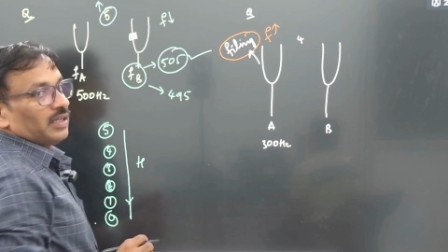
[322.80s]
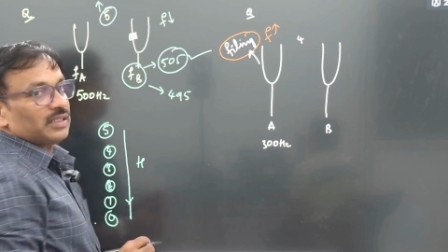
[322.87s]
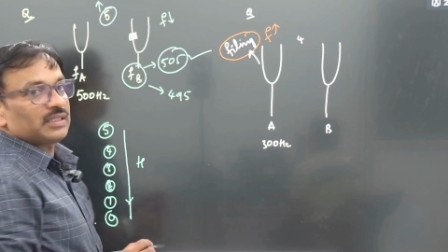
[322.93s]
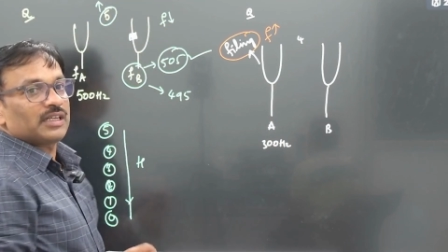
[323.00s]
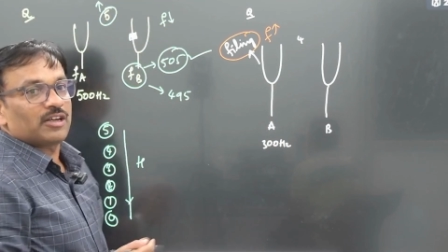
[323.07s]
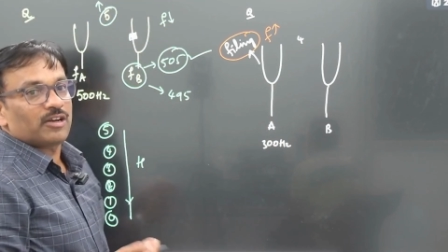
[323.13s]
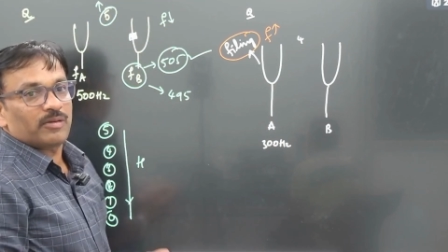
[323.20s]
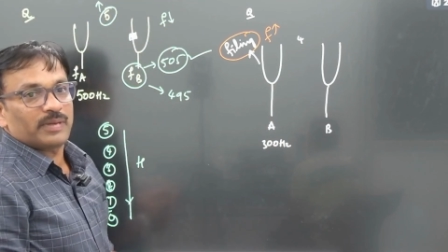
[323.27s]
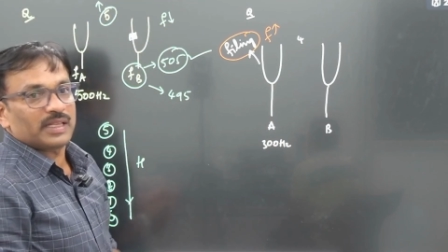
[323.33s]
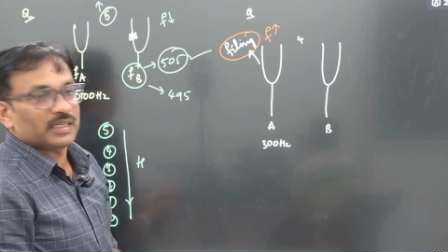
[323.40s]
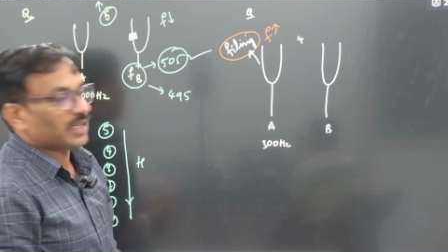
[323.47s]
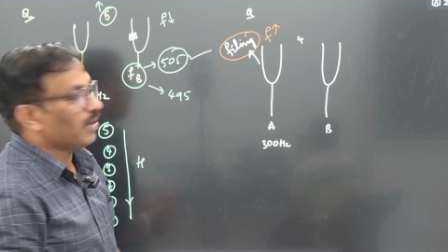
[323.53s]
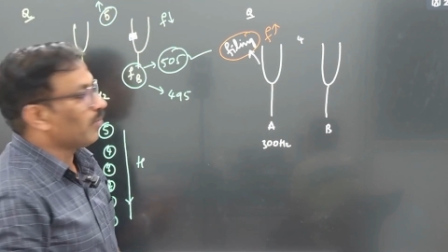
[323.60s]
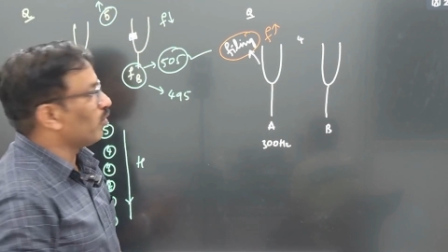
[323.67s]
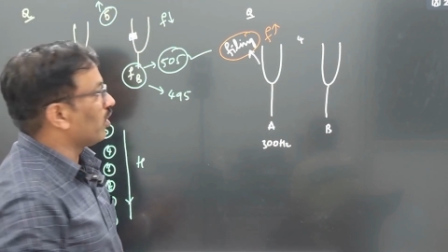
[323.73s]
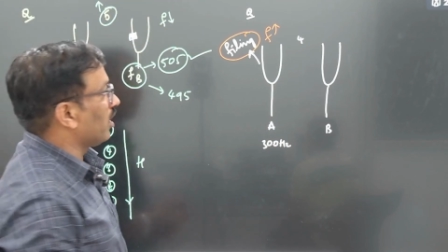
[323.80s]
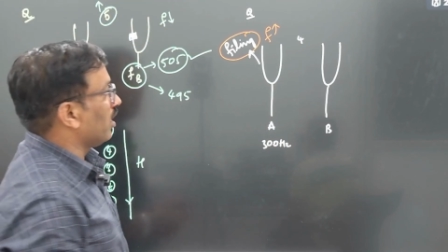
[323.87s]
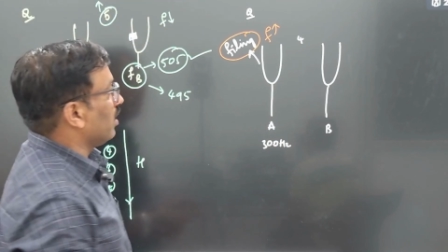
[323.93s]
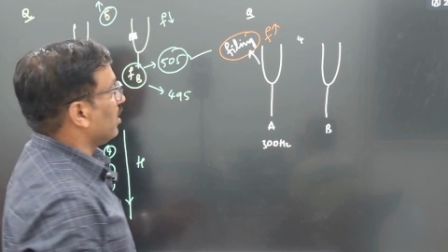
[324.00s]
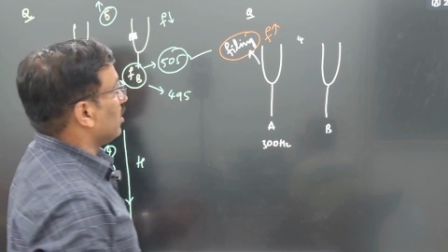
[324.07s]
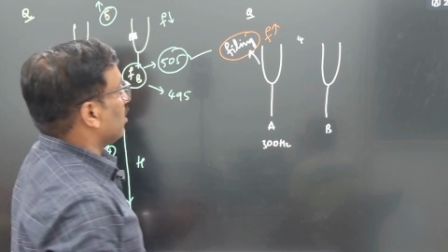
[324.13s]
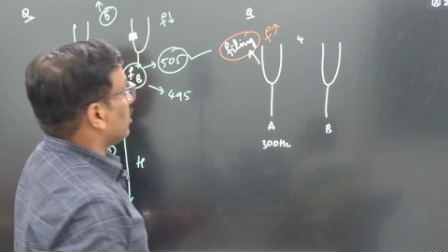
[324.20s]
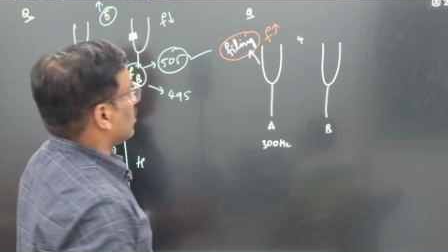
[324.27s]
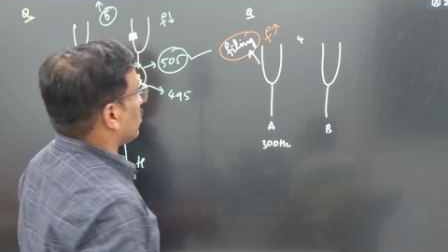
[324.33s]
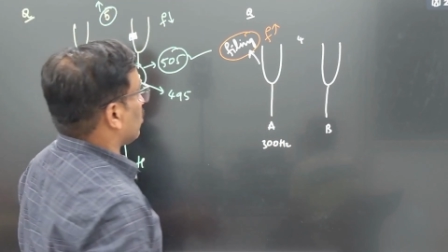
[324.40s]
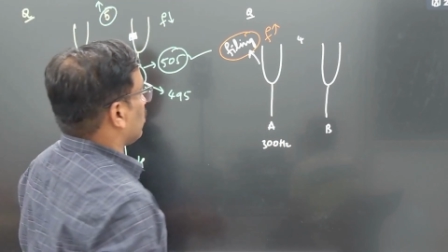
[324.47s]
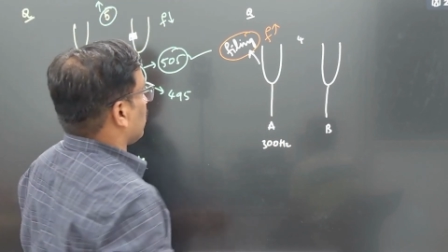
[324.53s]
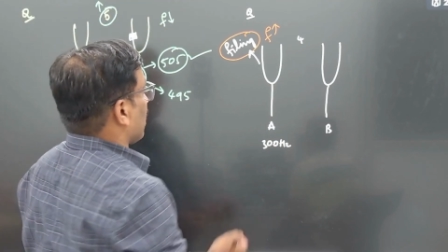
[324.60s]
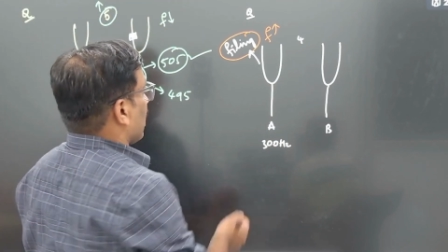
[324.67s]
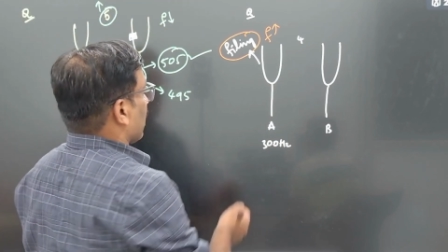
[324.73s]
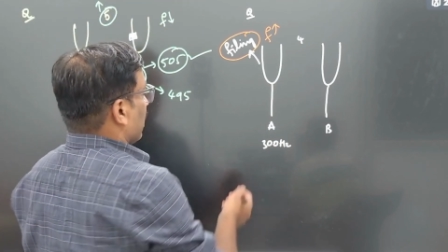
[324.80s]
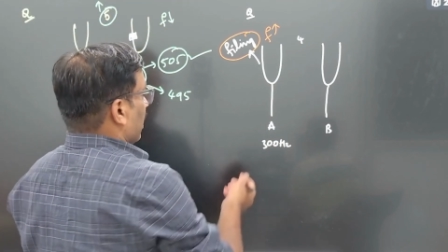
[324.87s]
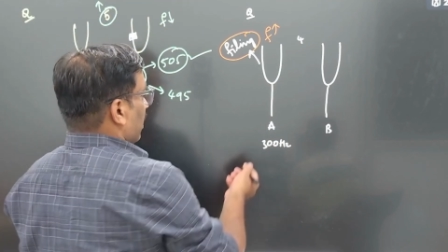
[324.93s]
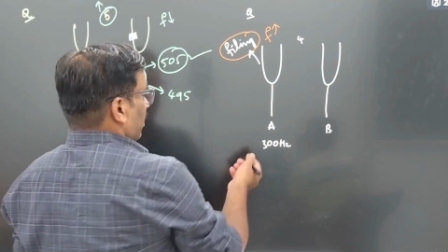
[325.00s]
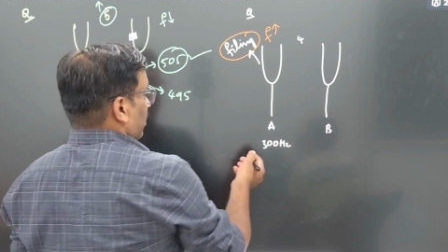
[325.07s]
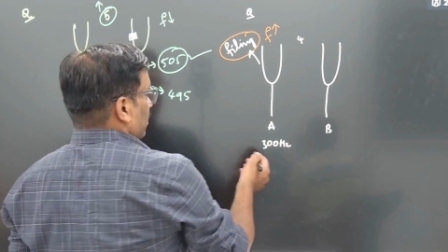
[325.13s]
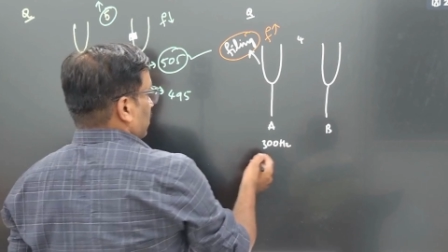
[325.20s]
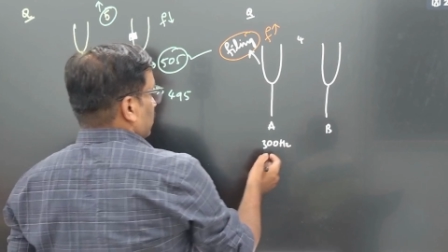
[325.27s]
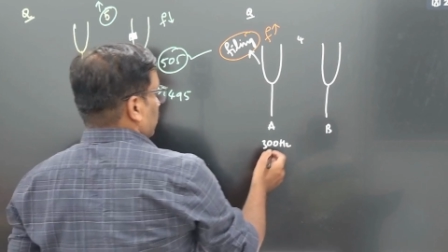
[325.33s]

it will be the same only. So again, so